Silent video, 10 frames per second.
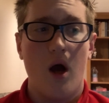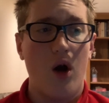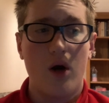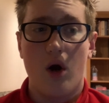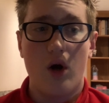
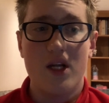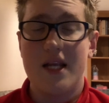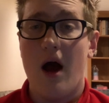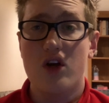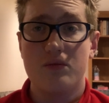Artis
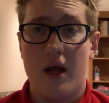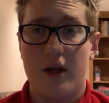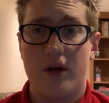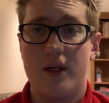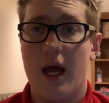Hausman had a
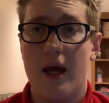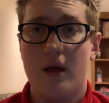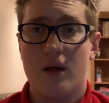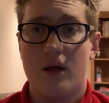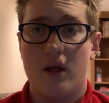good
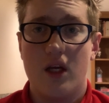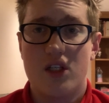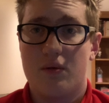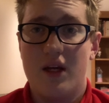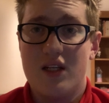day.
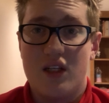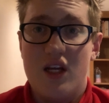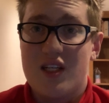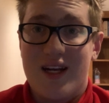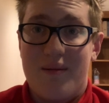He's
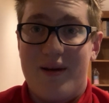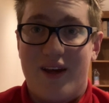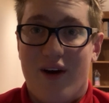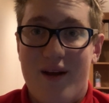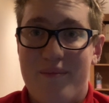going to be
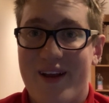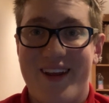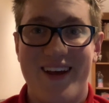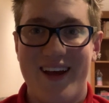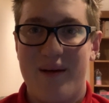good, but
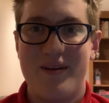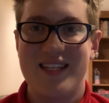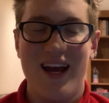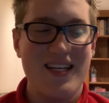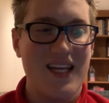
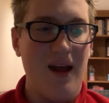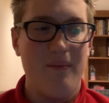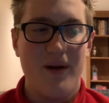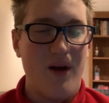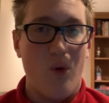besides
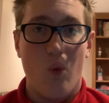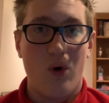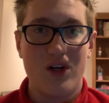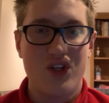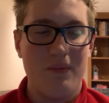him,
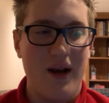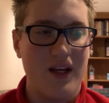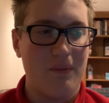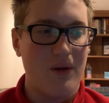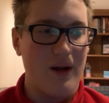weren't too many
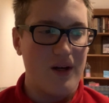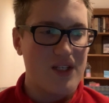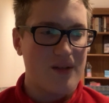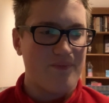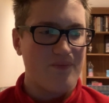good players.